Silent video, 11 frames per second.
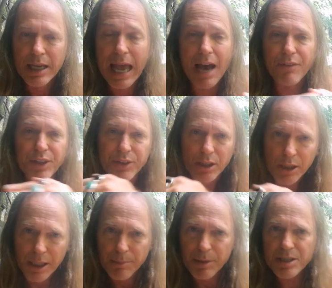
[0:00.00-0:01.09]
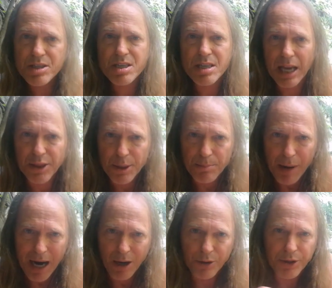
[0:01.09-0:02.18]
having the limits and the
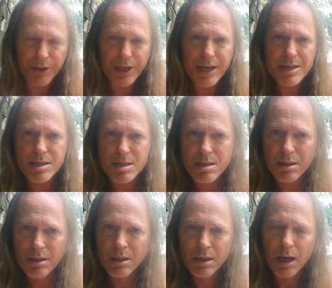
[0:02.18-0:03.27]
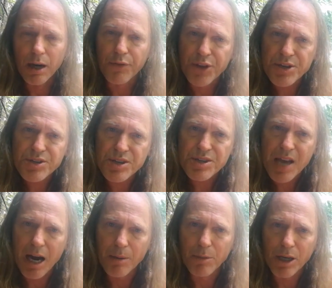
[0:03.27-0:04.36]
boundaries of this is
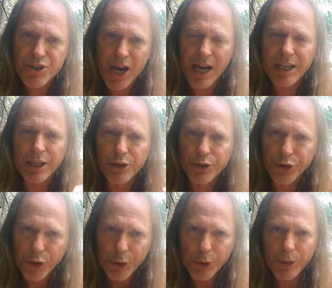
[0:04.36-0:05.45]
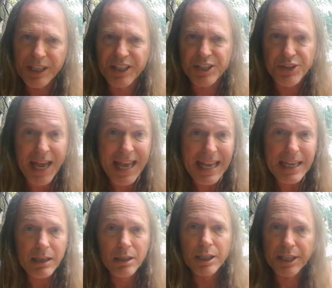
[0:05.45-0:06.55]
how much I can do in a
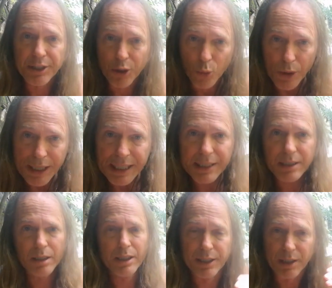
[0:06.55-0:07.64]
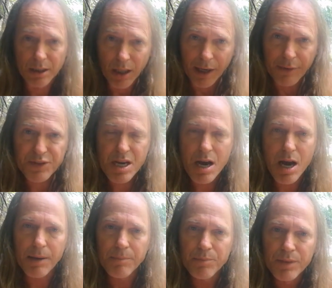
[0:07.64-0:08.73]
day, in a week, in a
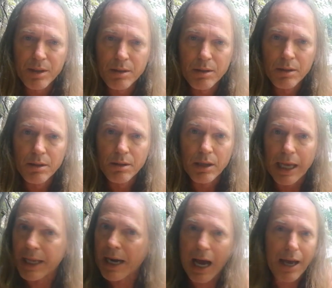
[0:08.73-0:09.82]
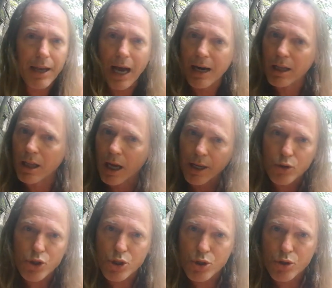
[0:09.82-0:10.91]
lifetime. And I gotta like,
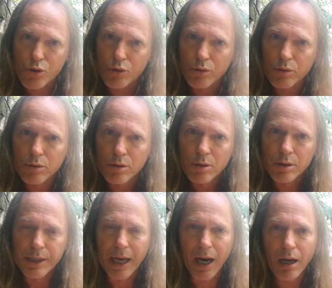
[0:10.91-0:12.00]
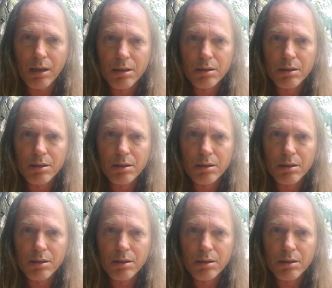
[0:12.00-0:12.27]
shh, yeah,